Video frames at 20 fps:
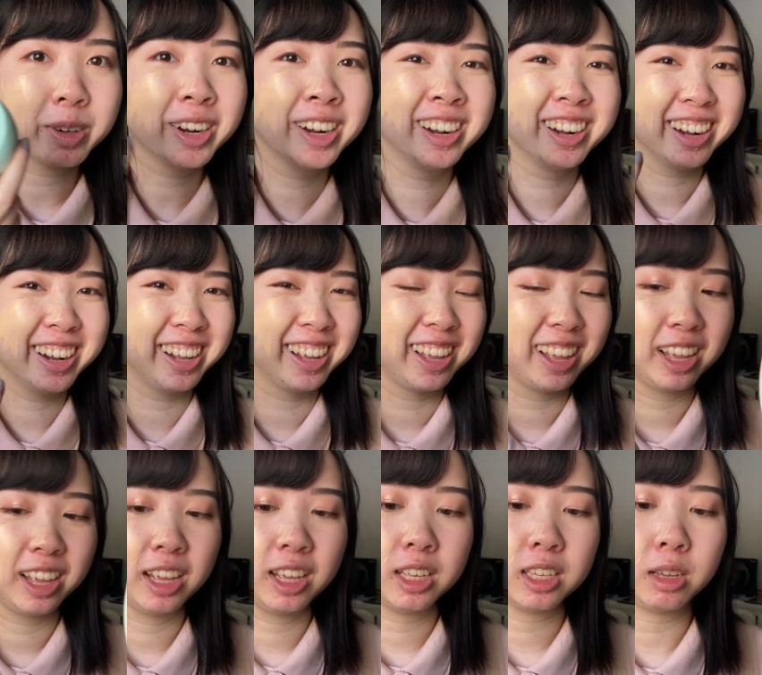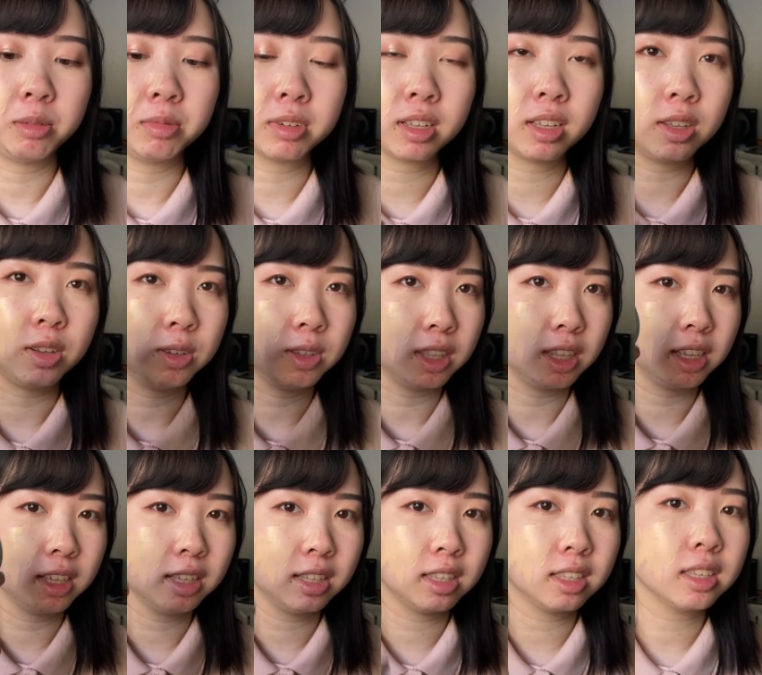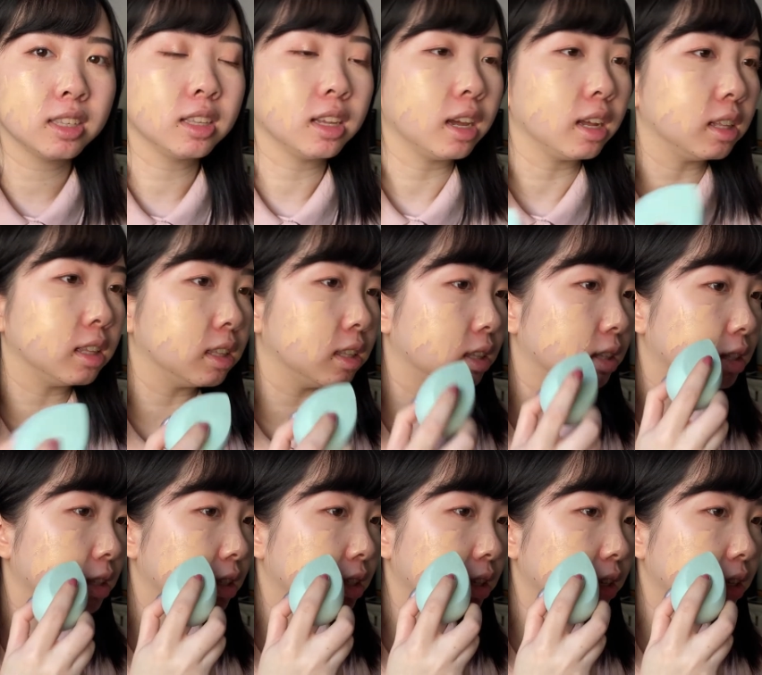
So I'm just gonna use this and